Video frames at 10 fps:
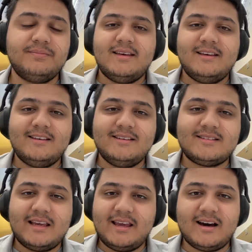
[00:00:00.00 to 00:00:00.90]

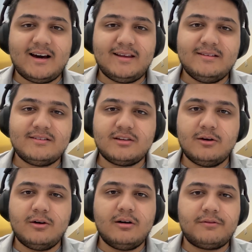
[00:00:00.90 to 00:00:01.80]
is AI.
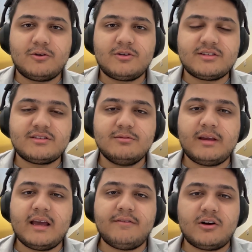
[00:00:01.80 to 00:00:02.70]
So of course
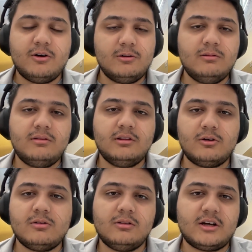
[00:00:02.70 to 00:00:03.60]
we have our own
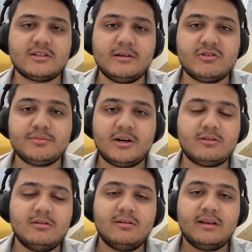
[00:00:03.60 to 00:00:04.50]
local large language
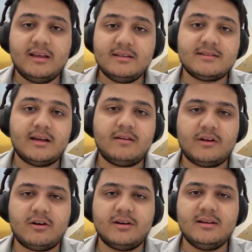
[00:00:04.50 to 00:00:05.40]
model inside of
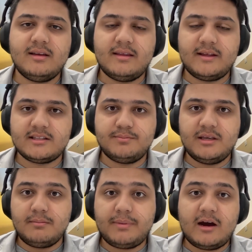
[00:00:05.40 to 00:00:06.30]
Aery that's
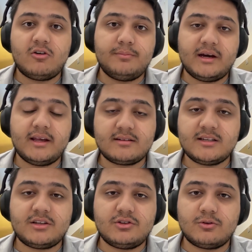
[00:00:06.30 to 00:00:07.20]
being powered by
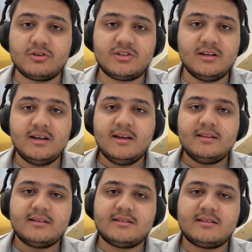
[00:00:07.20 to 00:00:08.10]

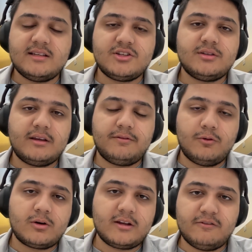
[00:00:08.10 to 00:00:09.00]
ExecuTorch. This is essentially a
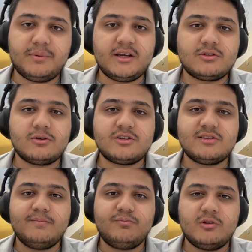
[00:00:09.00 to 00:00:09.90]
fork of
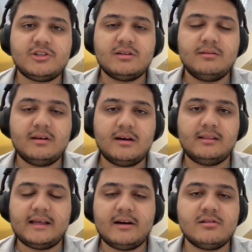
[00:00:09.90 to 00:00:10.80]
PyTorch, which
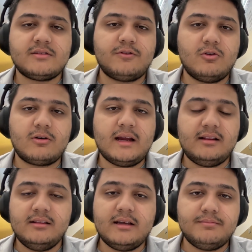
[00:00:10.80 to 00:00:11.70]
allows for
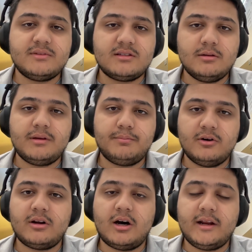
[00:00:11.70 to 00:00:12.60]
LLMs to be
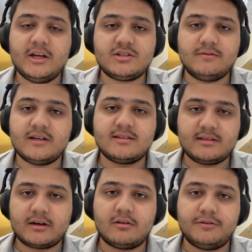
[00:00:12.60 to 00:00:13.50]
put on edge
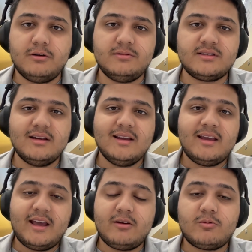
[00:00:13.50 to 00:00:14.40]
devices like our phones
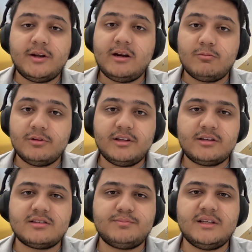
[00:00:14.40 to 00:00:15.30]
and run at really
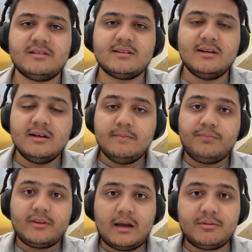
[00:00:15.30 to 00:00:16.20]
good speeds.
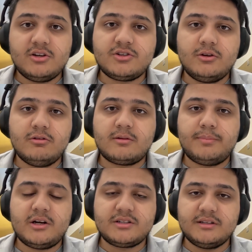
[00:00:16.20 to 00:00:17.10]
I'm going to show you a
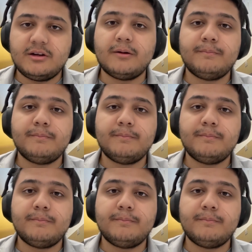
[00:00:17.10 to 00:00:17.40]
comparison here.